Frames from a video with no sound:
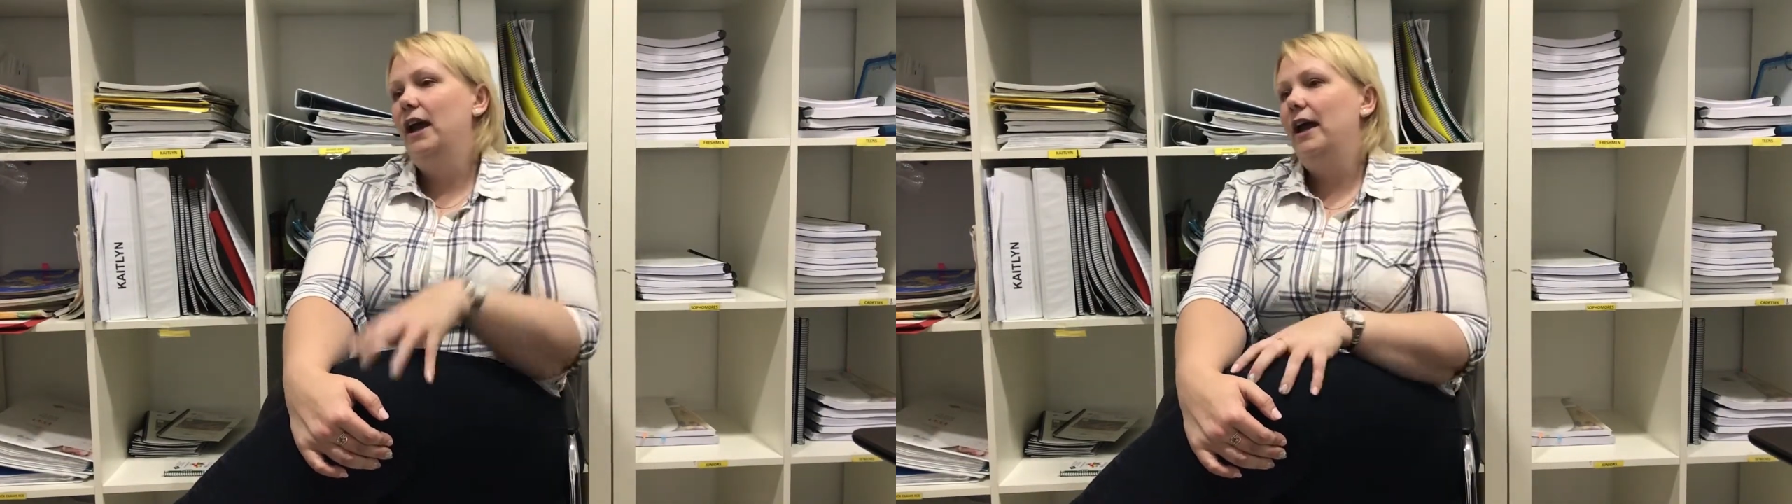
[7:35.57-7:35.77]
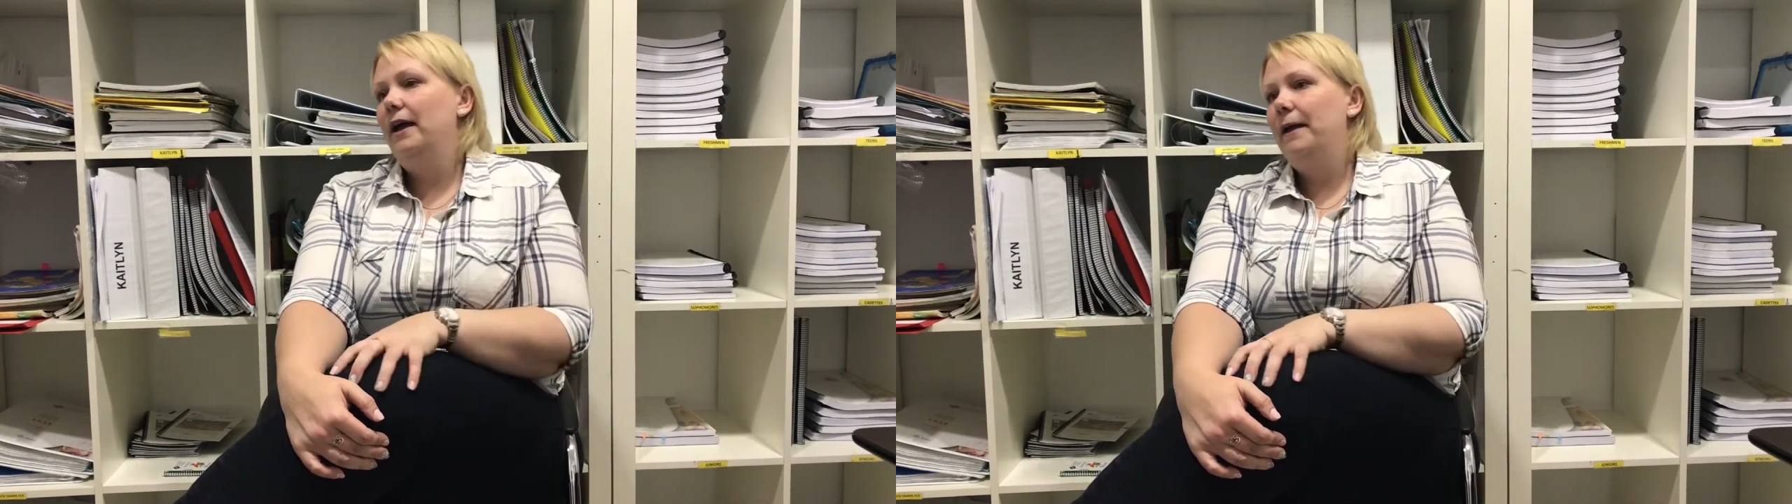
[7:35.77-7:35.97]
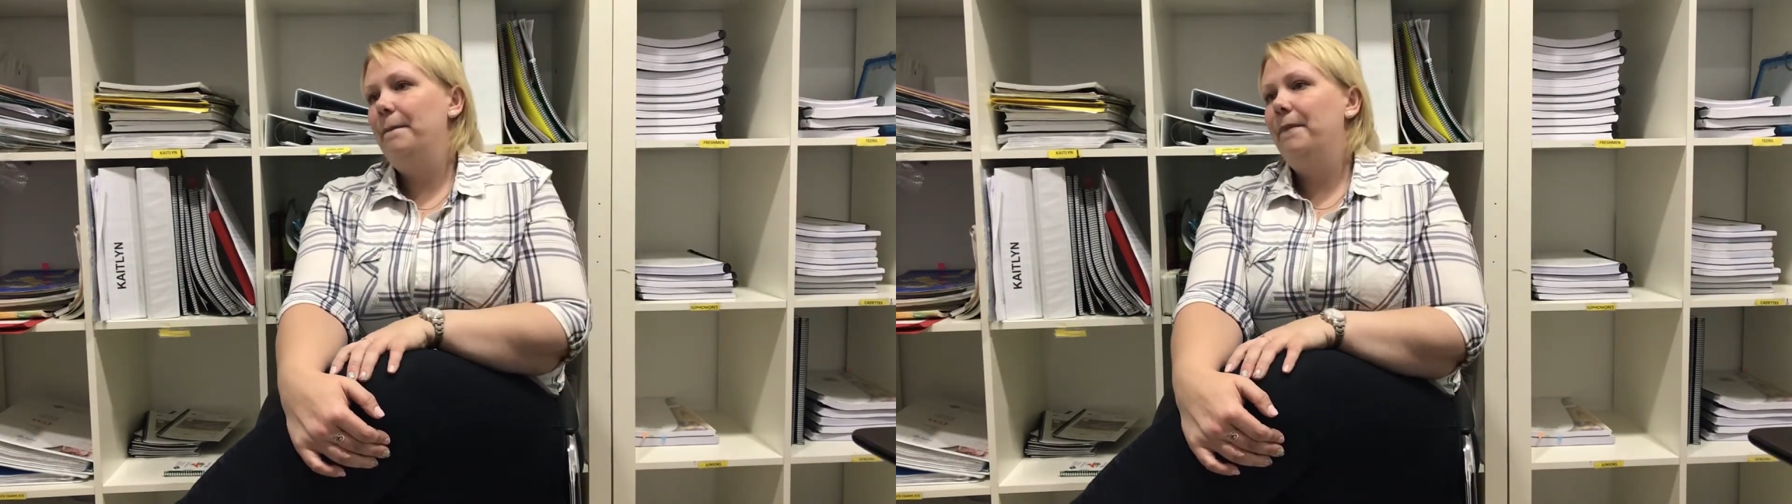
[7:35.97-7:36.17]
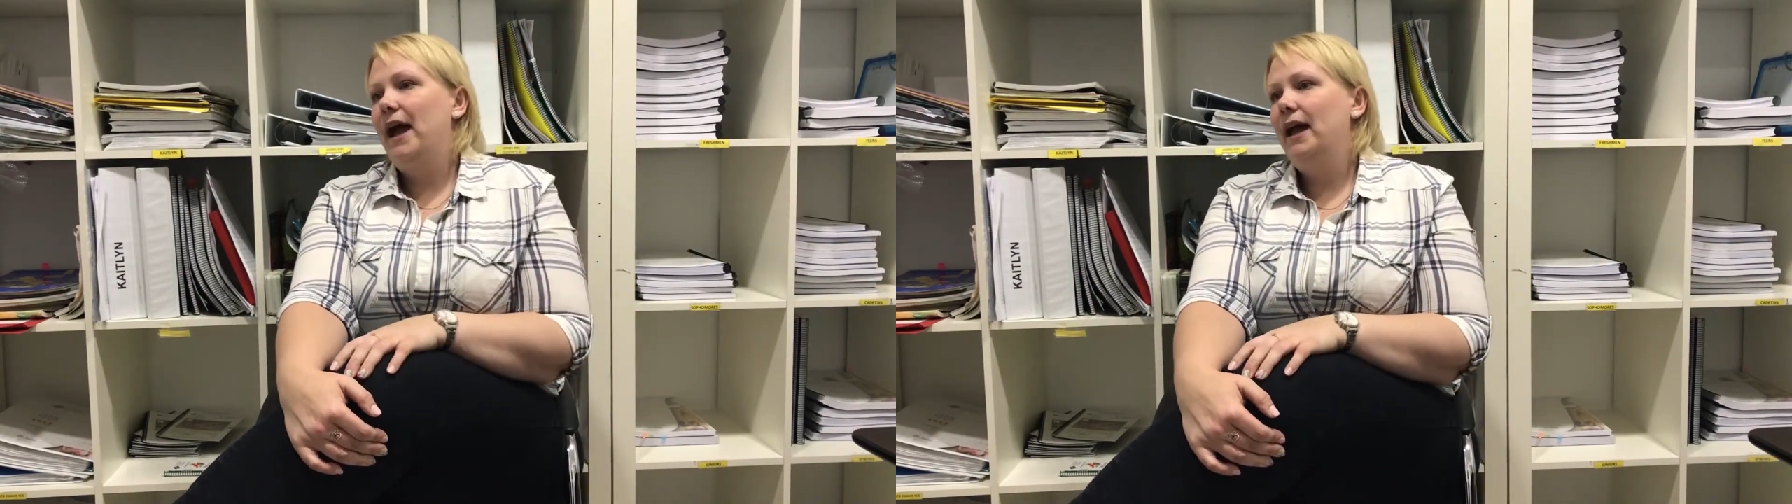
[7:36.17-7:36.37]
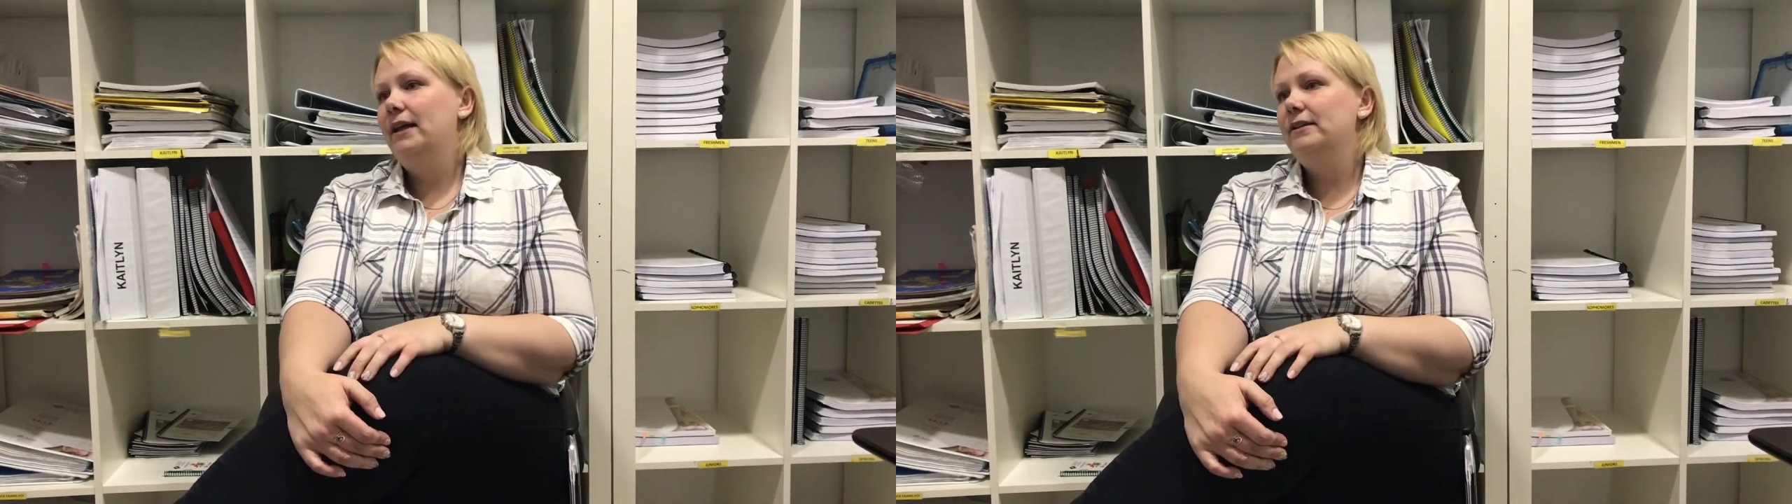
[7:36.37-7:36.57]

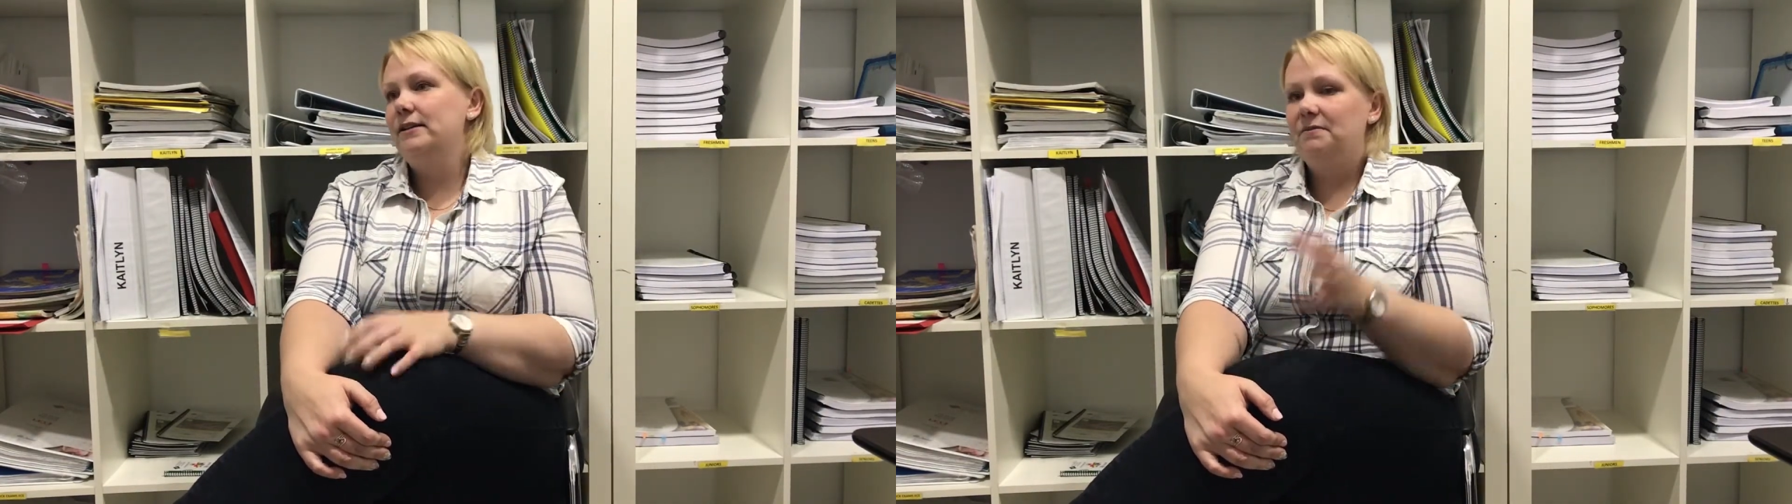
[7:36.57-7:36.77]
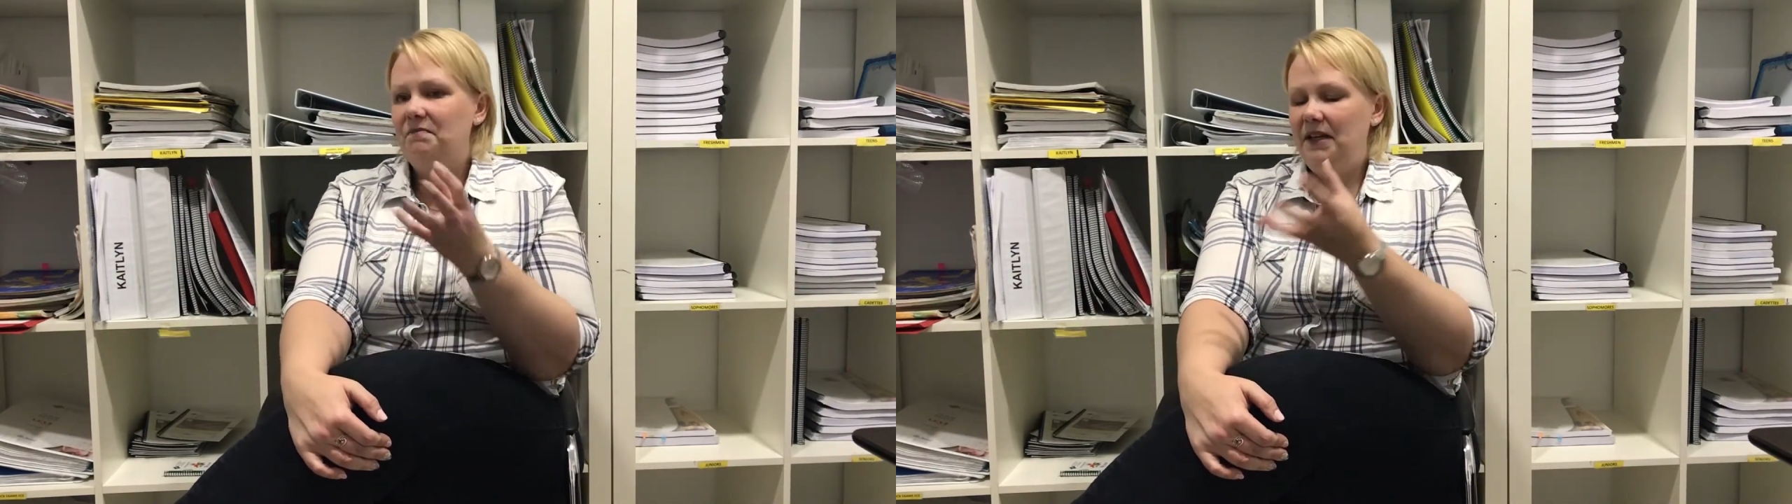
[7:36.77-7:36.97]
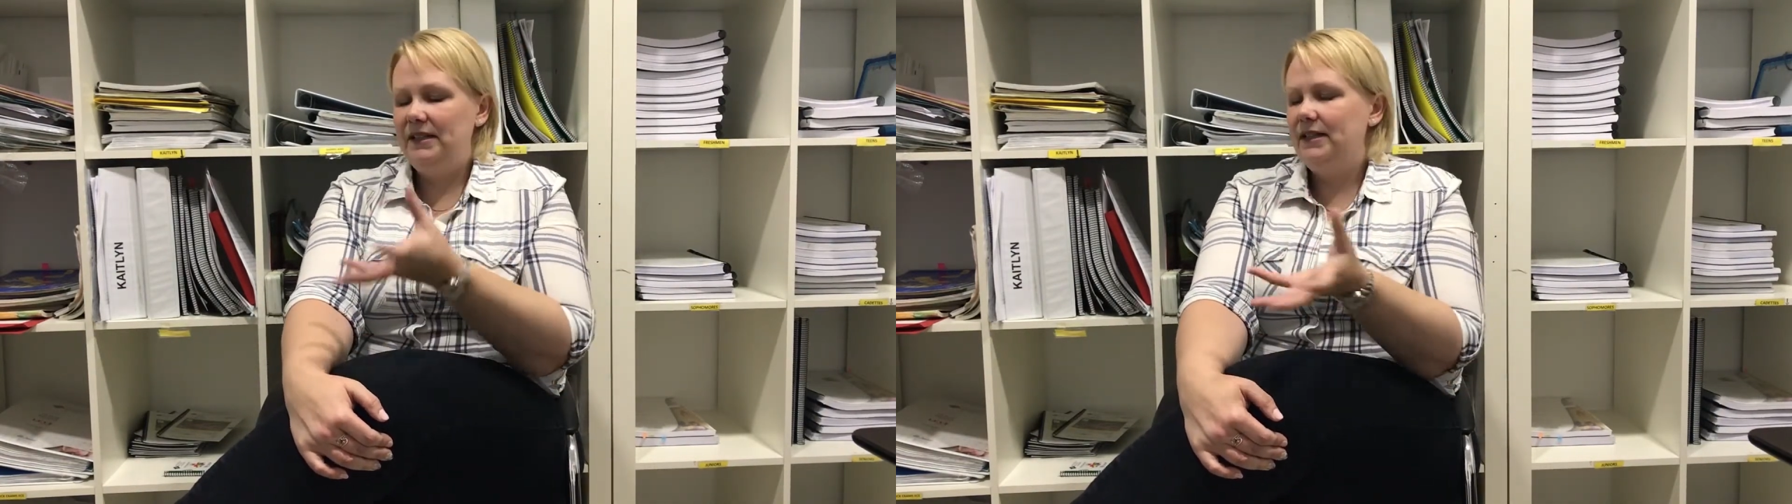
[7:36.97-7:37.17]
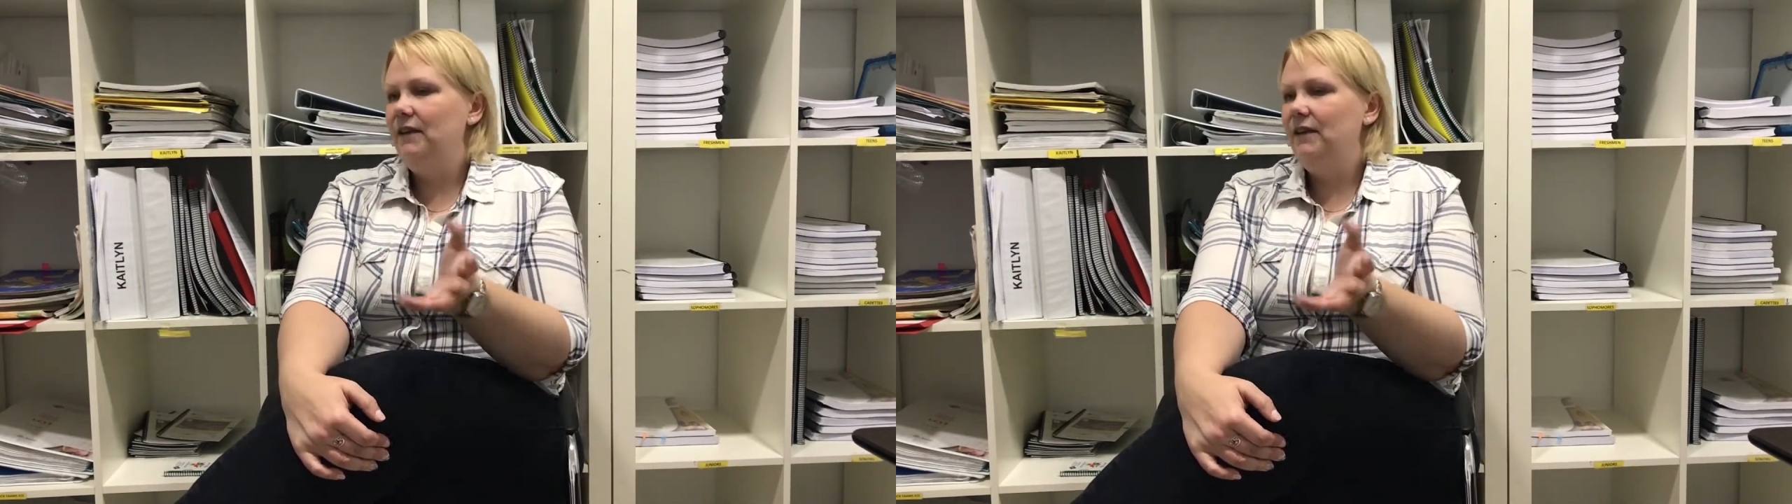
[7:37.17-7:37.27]
and it's